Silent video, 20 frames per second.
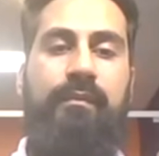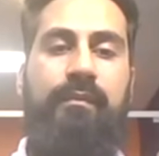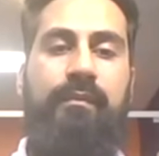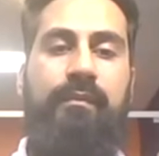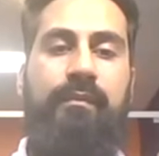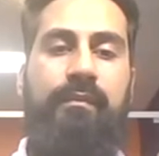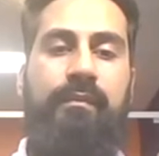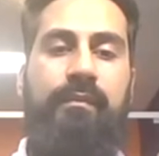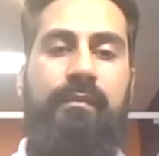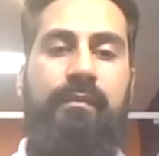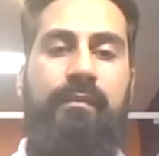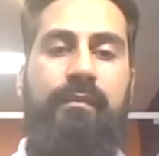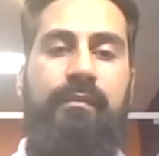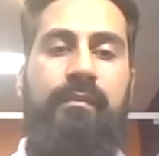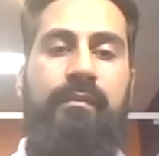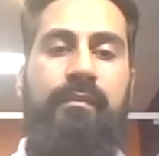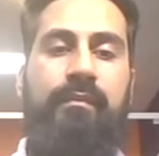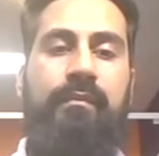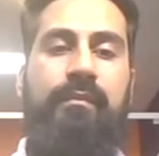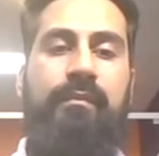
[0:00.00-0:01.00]

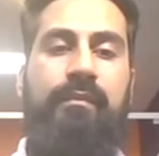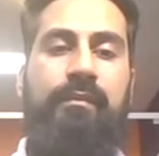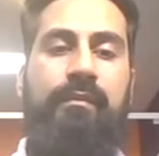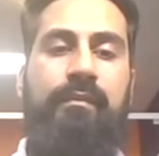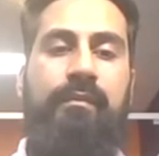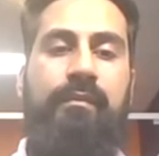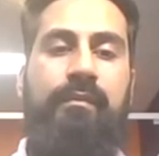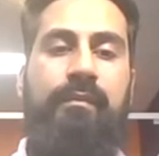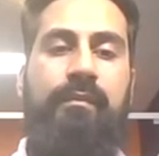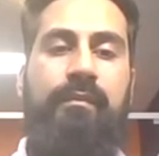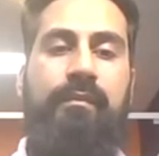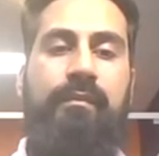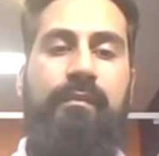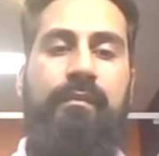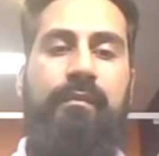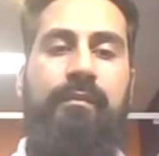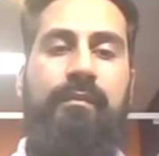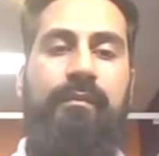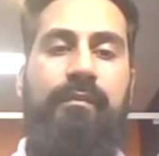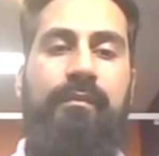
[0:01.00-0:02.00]

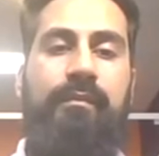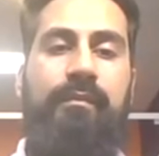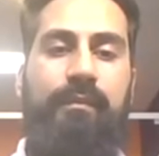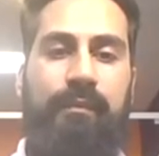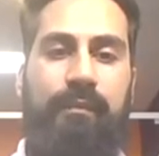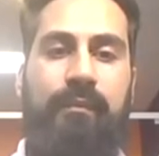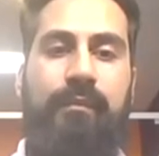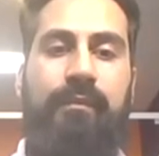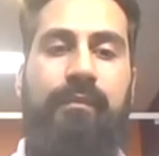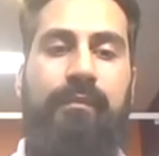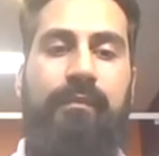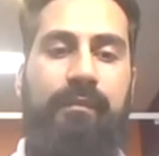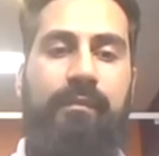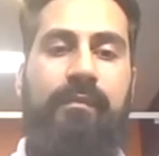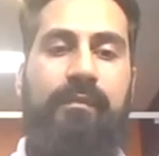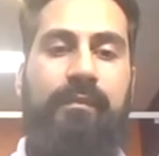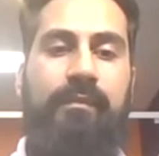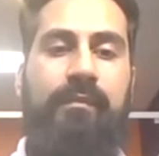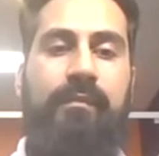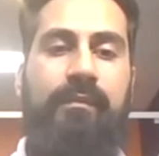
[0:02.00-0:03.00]

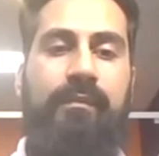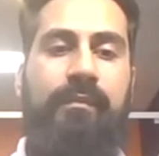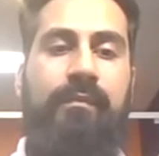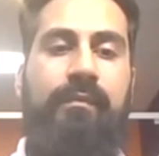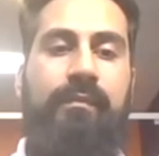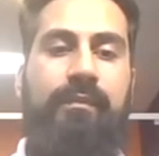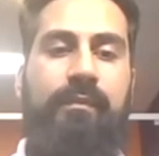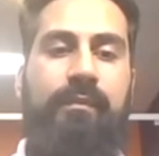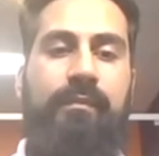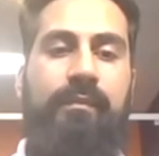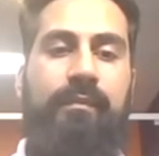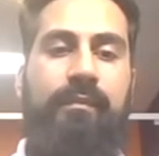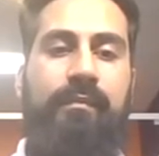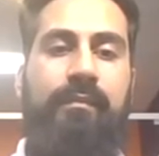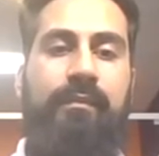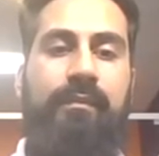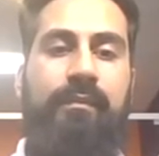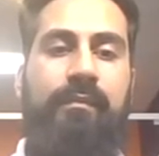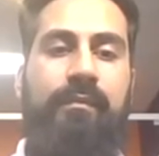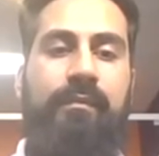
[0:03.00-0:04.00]

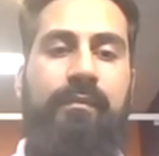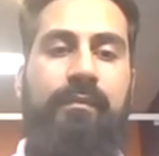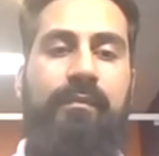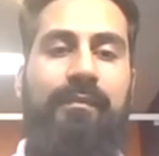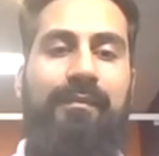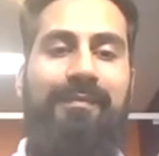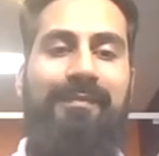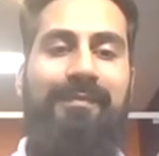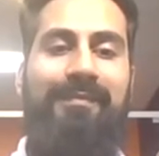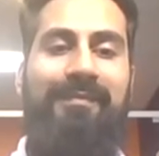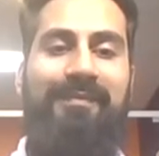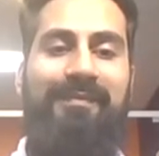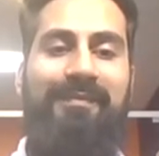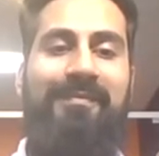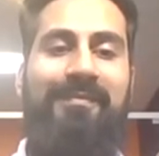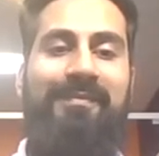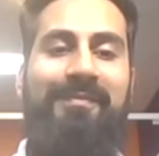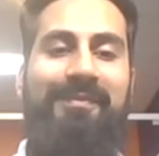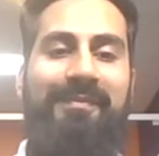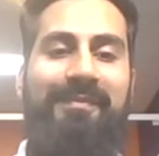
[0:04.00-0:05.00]

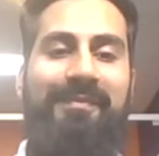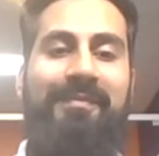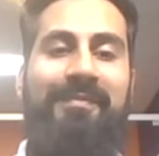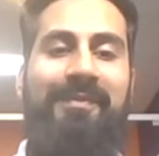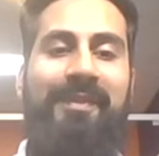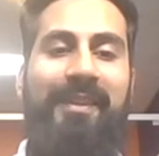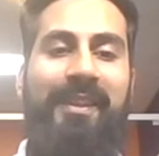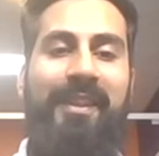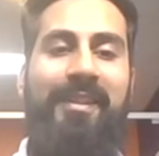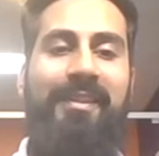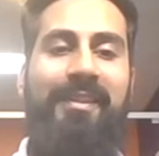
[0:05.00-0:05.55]
No words are spoken by the person on screen.